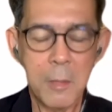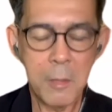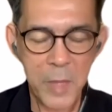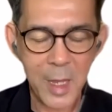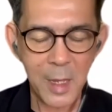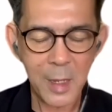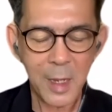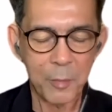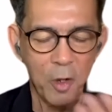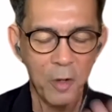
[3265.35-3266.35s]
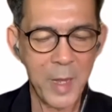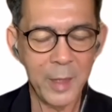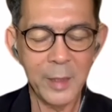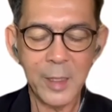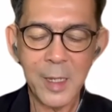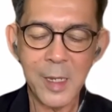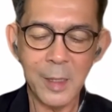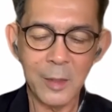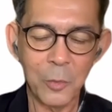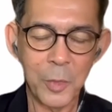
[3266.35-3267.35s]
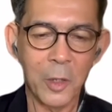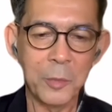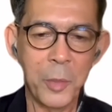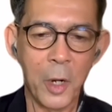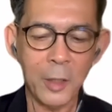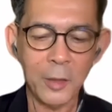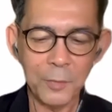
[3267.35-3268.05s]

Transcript: me and Prof Melanie to be on board.